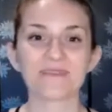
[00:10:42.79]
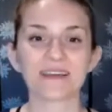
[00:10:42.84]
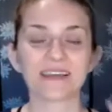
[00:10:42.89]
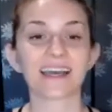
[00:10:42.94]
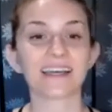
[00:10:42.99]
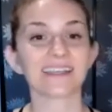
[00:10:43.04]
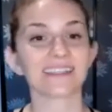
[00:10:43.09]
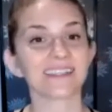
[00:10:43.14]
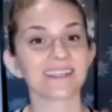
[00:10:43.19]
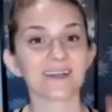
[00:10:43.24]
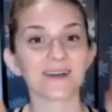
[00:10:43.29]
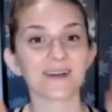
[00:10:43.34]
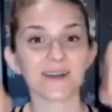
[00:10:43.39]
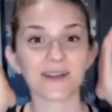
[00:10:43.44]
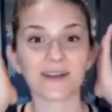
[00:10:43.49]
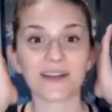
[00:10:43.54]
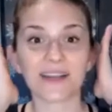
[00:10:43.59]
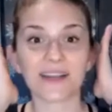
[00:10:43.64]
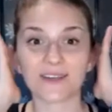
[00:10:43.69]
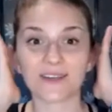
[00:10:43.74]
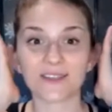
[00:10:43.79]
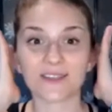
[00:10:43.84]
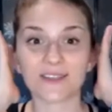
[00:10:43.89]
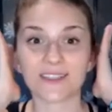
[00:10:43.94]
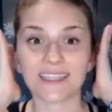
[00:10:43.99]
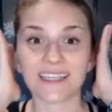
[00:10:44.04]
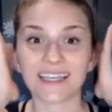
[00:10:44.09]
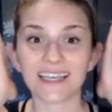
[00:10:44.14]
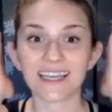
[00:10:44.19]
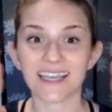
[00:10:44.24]
because you know your ears
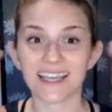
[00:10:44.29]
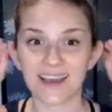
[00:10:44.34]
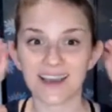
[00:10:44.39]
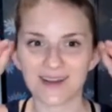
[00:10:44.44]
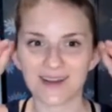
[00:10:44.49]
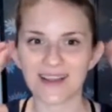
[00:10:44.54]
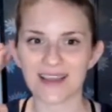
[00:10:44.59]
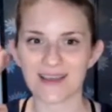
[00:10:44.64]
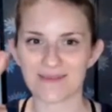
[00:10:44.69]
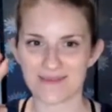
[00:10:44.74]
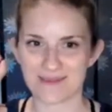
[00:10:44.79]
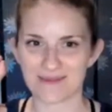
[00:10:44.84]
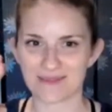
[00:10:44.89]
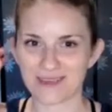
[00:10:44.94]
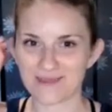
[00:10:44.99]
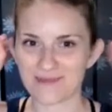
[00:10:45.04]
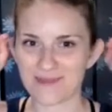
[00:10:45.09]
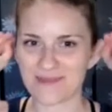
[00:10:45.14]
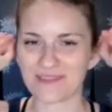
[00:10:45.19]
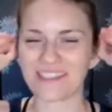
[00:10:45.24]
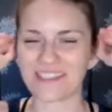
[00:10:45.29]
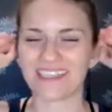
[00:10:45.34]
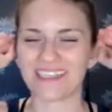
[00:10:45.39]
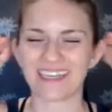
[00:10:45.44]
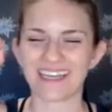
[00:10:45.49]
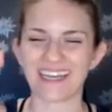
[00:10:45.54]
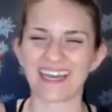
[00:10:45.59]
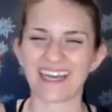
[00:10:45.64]
are sticking out okay maybe two people